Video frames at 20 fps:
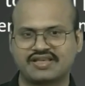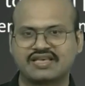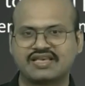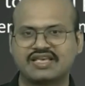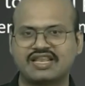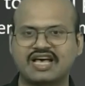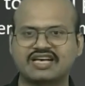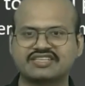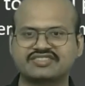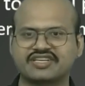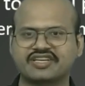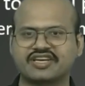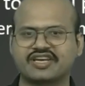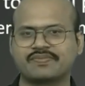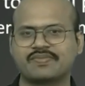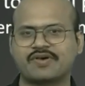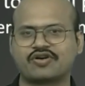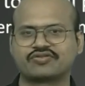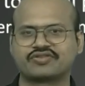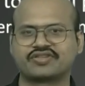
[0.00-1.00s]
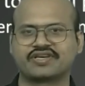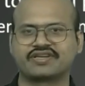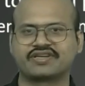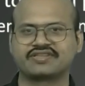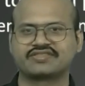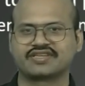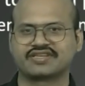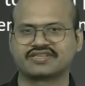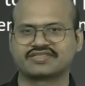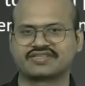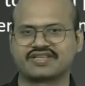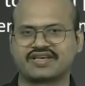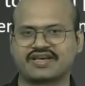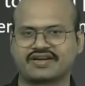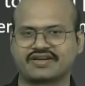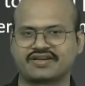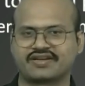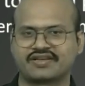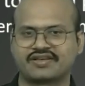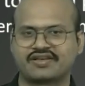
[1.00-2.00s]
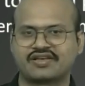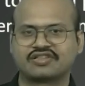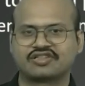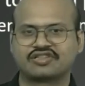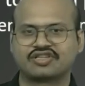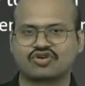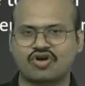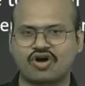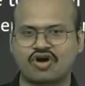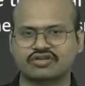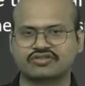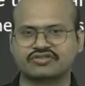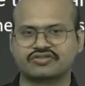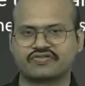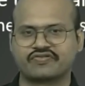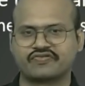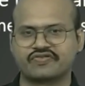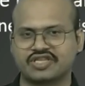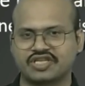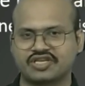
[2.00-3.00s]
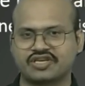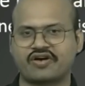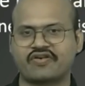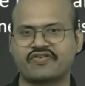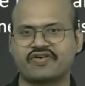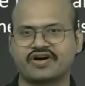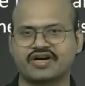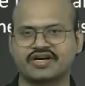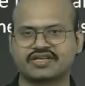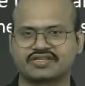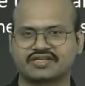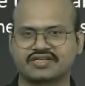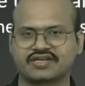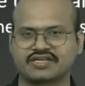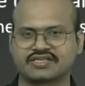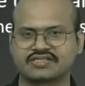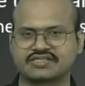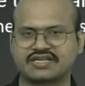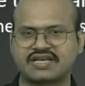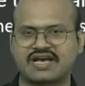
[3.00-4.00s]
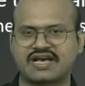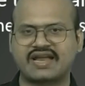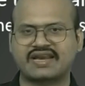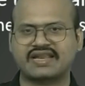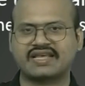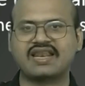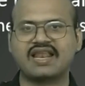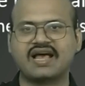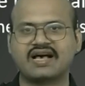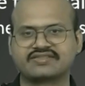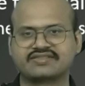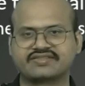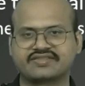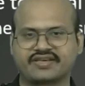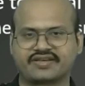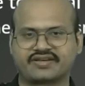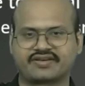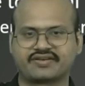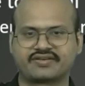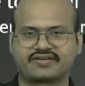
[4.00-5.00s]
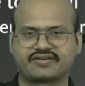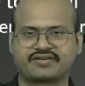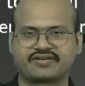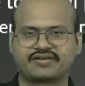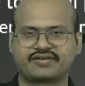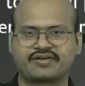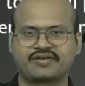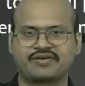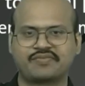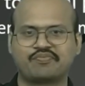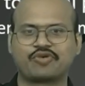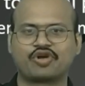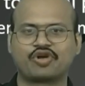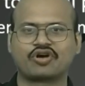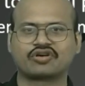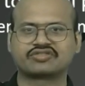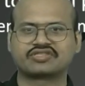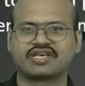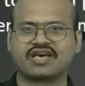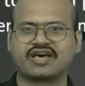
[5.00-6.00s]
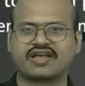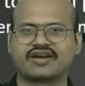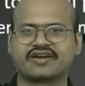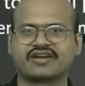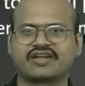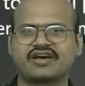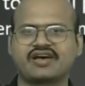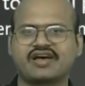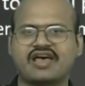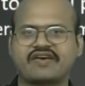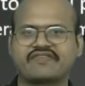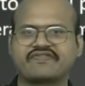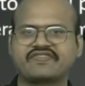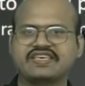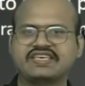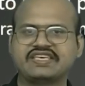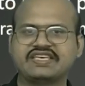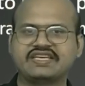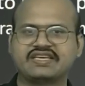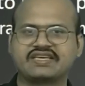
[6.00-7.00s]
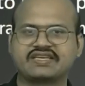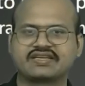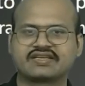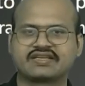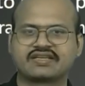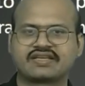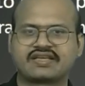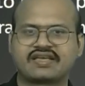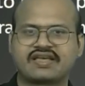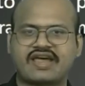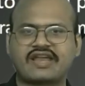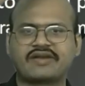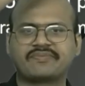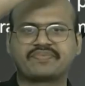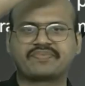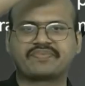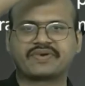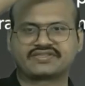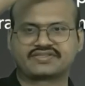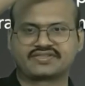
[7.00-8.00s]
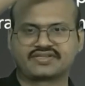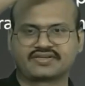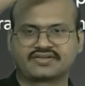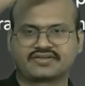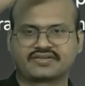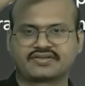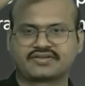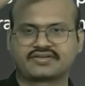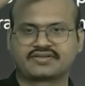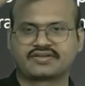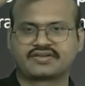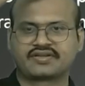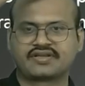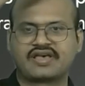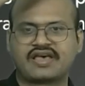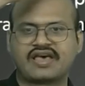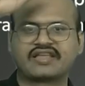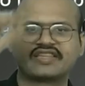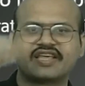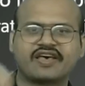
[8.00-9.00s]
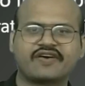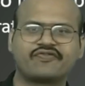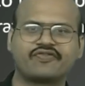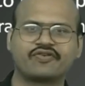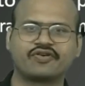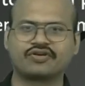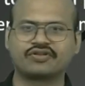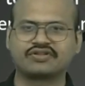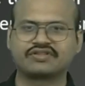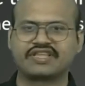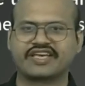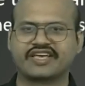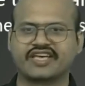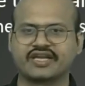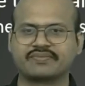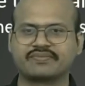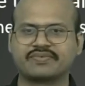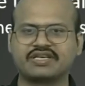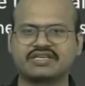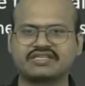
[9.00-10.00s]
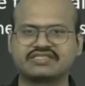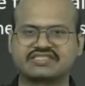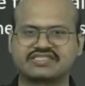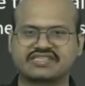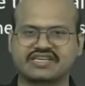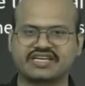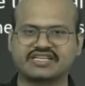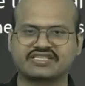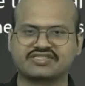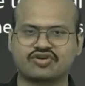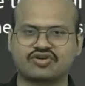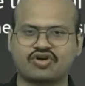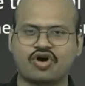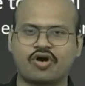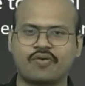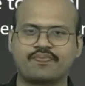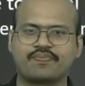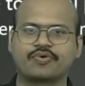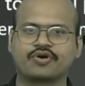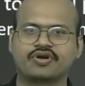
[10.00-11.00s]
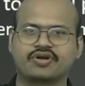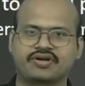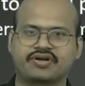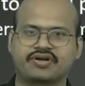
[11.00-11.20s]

Elastic rebound theory says that the rocks within our earth crust are elastic because they are under heavy heat and pressure, and therefore they can be stretched or pulled.